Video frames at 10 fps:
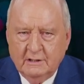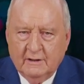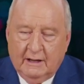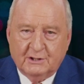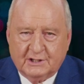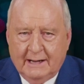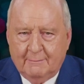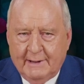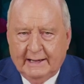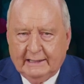though his
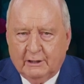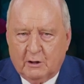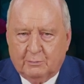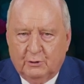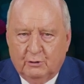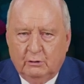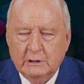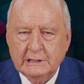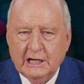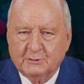comeback into the pool
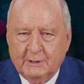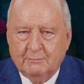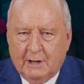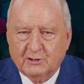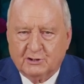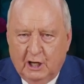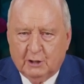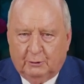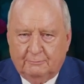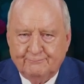has been most
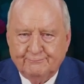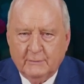notable.